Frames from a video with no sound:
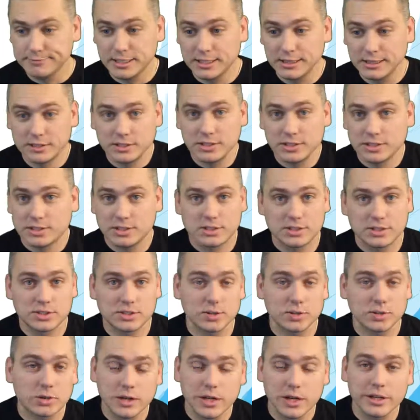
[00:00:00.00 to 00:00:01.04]
Just
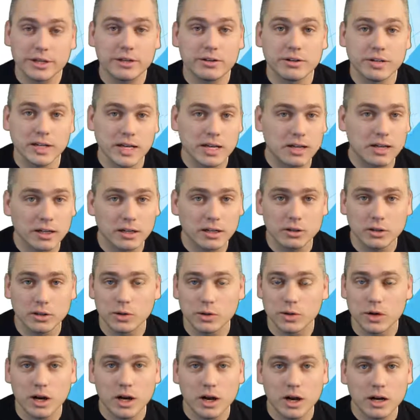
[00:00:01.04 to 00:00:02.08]
store all your data on a
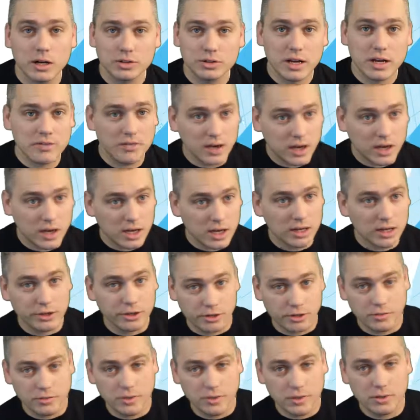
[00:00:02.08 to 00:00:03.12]
local hard drive on your
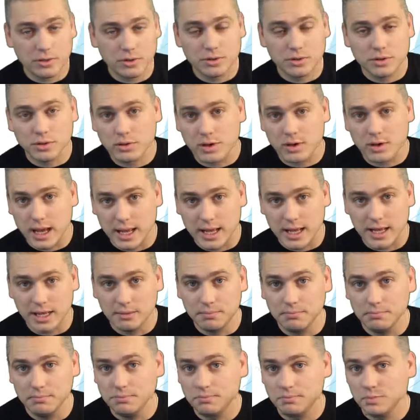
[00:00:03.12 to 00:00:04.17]
computer,
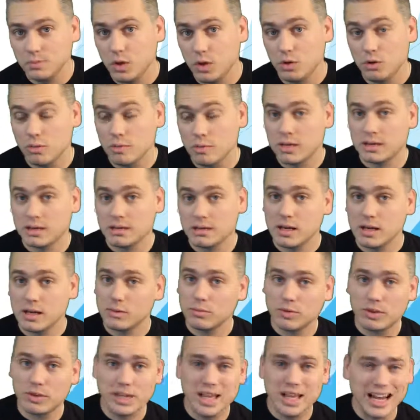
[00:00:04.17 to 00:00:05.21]
and you could be content
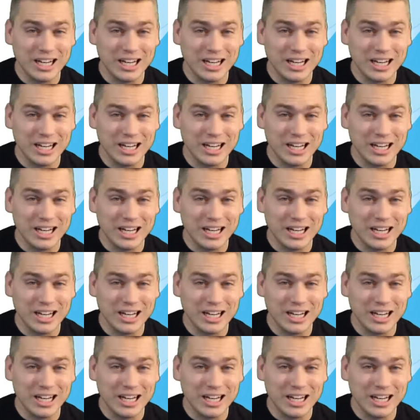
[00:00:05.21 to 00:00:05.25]
with that.